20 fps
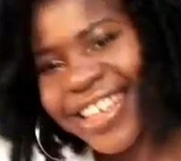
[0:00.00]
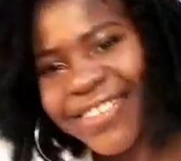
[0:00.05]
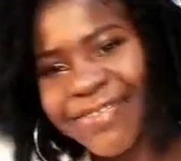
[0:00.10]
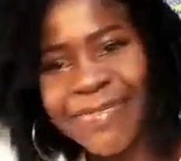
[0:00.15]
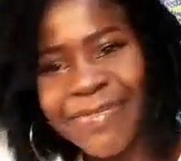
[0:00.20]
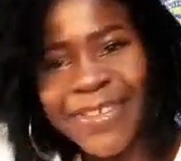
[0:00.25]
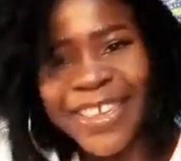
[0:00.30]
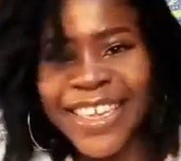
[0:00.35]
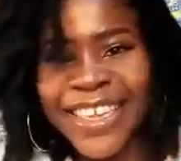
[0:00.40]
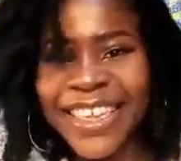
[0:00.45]
love
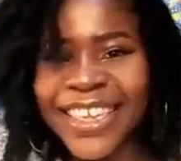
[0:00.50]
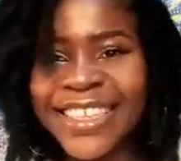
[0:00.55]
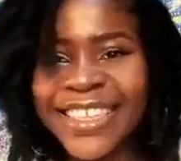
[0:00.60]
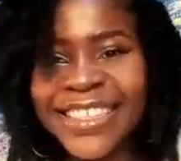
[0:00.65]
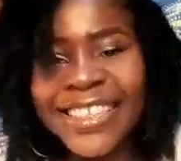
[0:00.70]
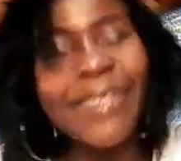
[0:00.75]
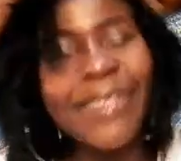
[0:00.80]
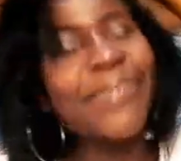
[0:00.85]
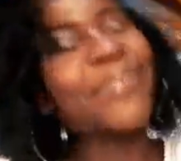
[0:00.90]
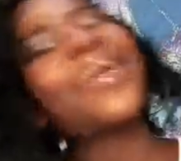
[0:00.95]
me
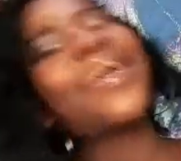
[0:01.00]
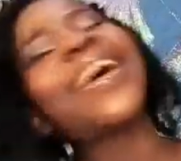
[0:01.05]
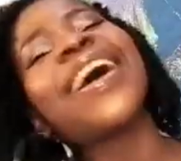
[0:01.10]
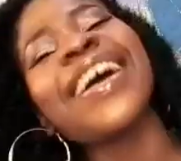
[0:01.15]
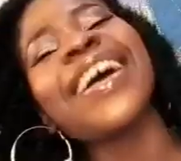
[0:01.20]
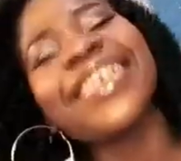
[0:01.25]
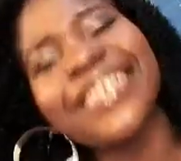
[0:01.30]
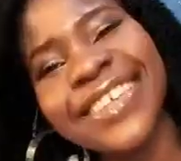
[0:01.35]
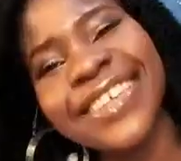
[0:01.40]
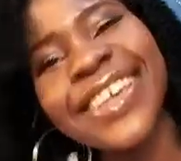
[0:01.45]
some
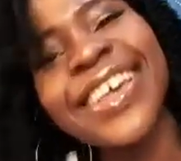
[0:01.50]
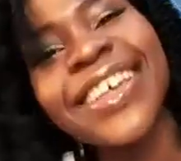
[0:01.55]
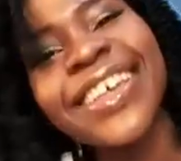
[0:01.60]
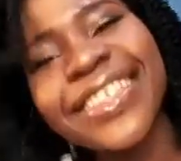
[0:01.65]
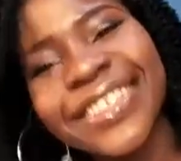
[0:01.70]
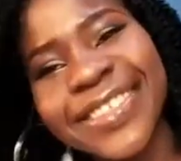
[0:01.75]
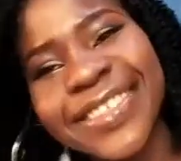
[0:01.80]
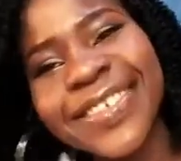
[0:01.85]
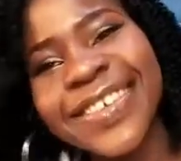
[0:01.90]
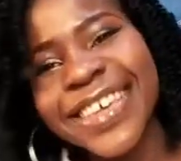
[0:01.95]
passion
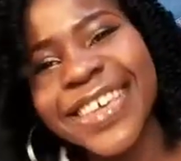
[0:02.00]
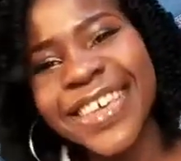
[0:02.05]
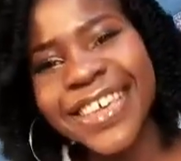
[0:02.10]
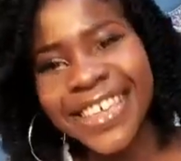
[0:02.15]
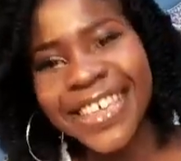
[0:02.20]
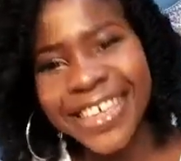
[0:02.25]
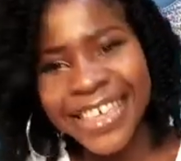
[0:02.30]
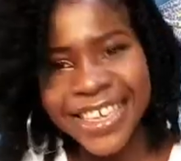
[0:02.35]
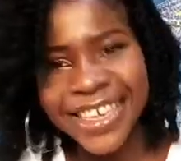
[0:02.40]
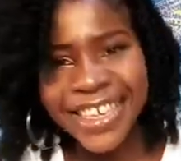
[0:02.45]

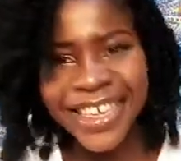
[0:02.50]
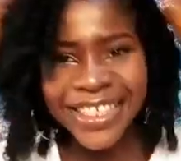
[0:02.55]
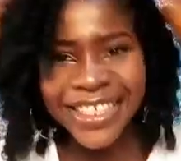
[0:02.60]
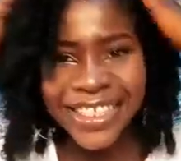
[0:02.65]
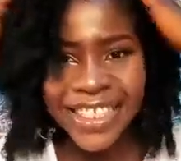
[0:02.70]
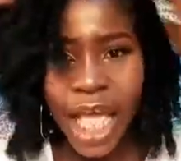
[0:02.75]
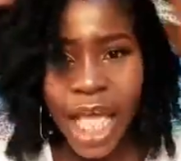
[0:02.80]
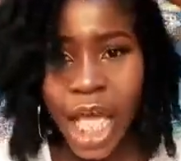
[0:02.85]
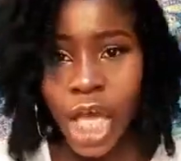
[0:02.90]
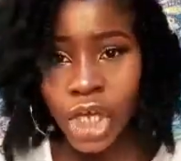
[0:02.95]
twist,
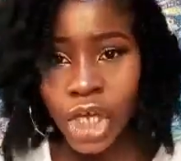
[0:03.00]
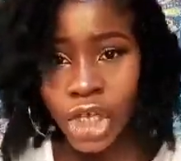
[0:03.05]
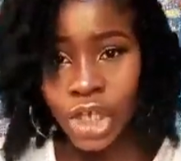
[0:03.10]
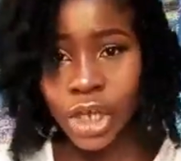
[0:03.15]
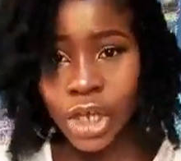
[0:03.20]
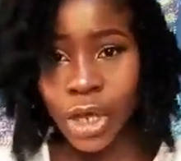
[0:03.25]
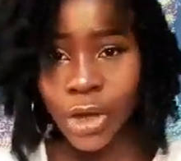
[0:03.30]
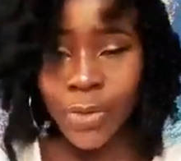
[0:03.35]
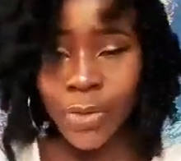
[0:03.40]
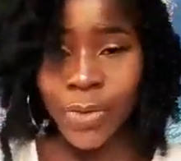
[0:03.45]

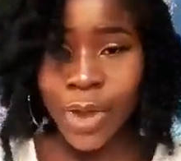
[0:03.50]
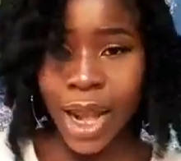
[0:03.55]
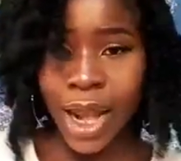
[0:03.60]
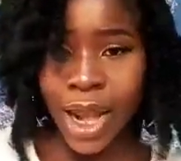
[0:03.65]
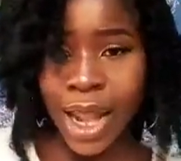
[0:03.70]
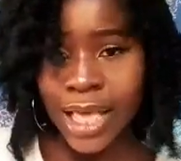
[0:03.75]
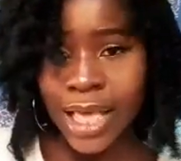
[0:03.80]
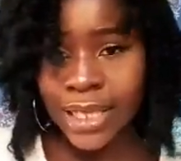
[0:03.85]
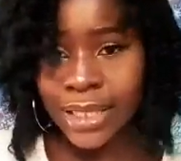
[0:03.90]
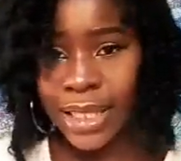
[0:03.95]
short one
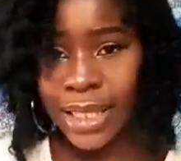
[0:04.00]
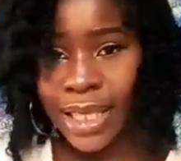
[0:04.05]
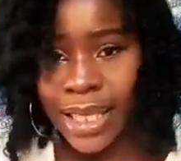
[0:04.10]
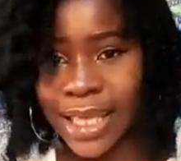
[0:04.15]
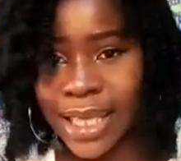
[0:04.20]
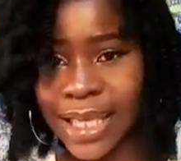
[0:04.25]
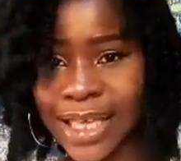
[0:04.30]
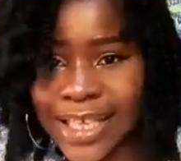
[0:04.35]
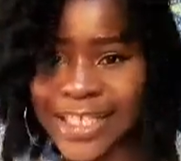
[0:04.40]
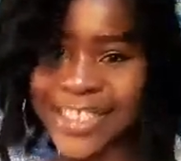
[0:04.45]
like
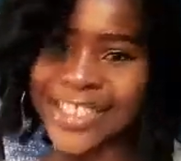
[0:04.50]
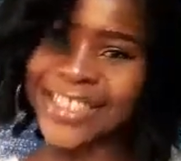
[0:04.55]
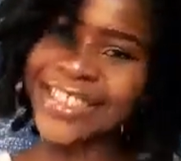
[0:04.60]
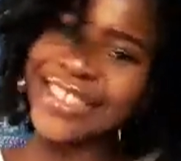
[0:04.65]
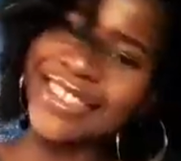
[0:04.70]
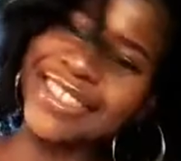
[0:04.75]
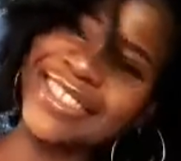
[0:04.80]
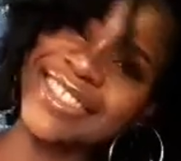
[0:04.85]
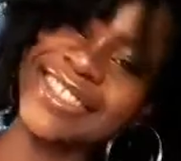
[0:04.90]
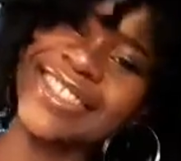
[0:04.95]
this.
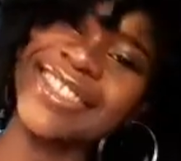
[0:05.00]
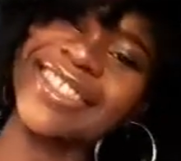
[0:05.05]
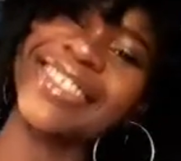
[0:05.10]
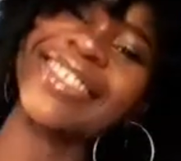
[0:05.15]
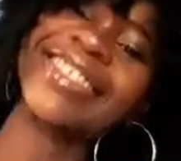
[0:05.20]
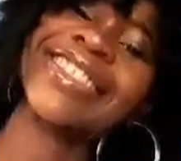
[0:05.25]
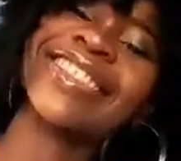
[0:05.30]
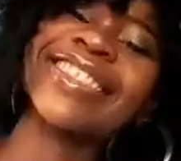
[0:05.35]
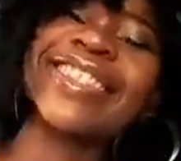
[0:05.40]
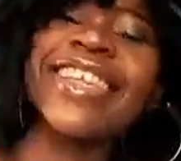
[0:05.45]

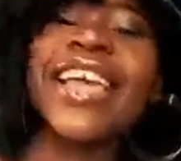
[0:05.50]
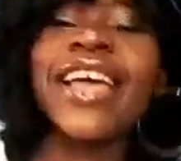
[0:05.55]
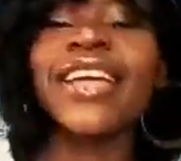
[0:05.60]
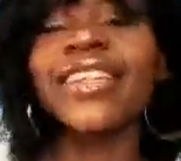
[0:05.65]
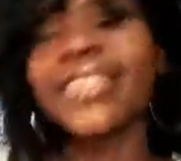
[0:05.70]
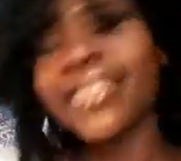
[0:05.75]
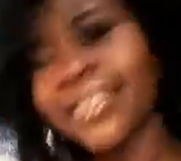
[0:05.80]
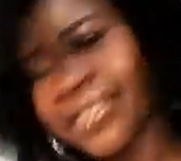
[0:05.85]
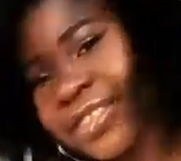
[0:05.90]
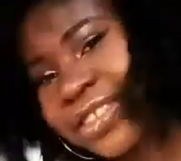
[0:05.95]

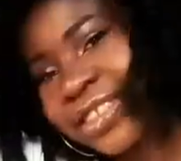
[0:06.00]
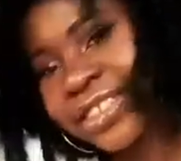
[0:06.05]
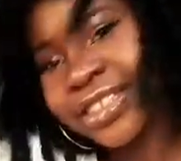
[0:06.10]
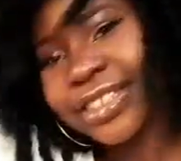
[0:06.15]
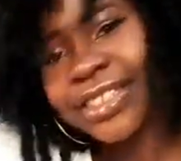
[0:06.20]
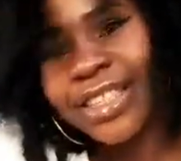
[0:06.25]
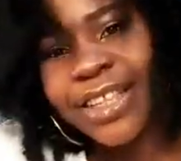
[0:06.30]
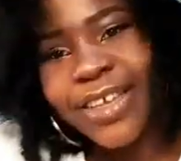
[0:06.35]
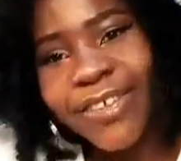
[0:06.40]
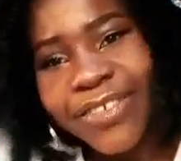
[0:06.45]
Don't you
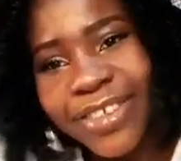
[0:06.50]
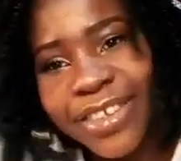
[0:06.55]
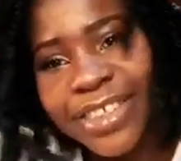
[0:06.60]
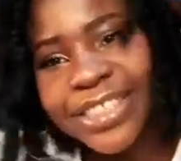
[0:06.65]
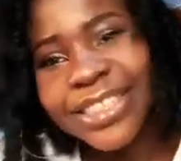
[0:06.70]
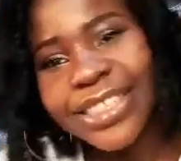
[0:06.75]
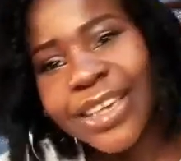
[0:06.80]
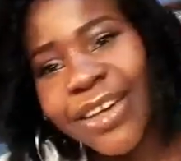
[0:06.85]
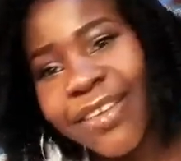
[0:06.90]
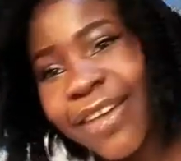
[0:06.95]
just love
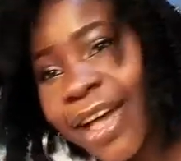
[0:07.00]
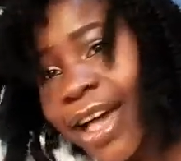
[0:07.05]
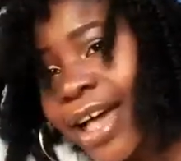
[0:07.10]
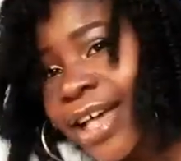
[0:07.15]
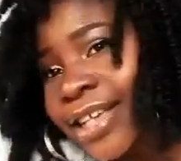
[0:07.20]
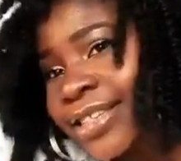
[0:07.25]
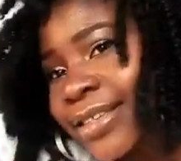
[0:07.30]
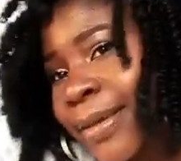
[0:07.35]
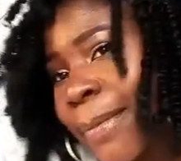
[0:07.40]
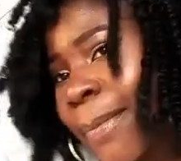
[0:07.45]
yourself
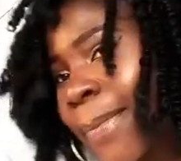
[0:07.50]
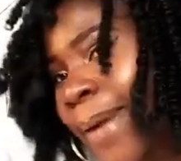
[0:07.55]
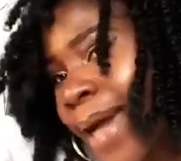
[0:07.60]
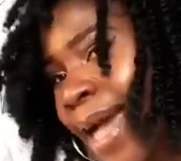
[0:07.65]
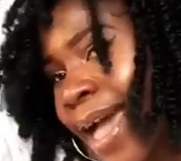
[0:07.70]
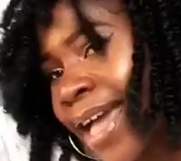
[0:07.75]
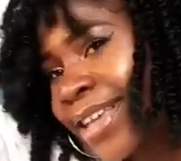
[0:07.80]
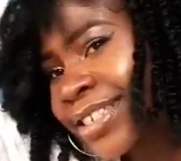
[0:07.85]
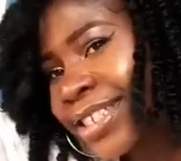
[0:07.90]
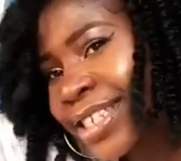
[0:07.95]
some
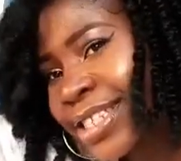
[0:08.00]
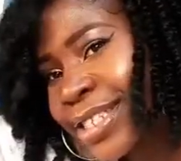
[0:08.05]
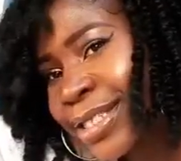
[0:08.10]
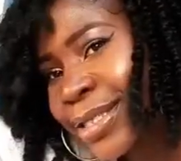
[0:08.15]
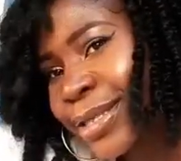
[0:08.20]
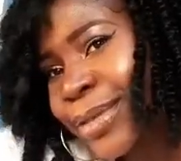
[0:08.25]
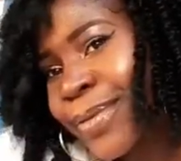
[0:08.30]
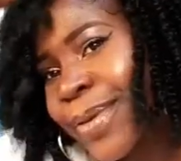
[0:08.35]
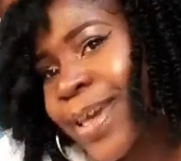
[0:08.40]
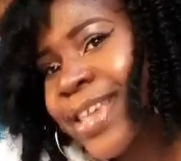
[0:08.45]
passion
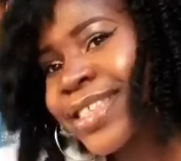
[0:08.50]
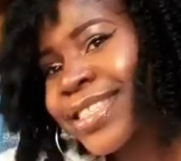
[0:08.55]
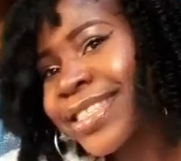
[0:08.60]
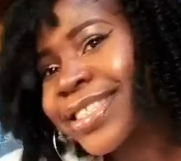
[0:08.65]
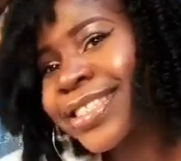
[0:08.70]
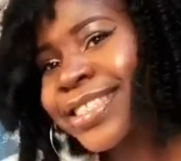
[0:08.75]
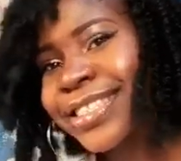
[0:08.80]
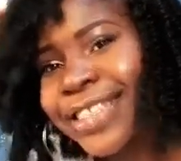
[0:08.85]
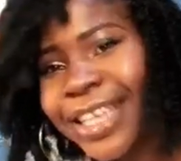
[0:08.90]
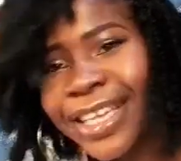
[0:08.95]

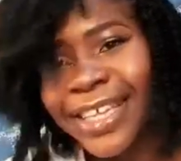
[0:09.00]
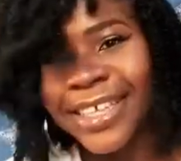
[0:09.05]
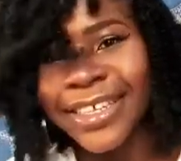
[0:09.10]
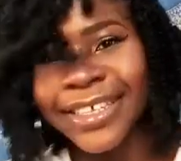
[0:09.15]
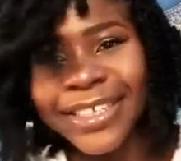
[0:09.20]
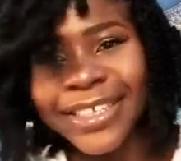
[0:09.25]
twist?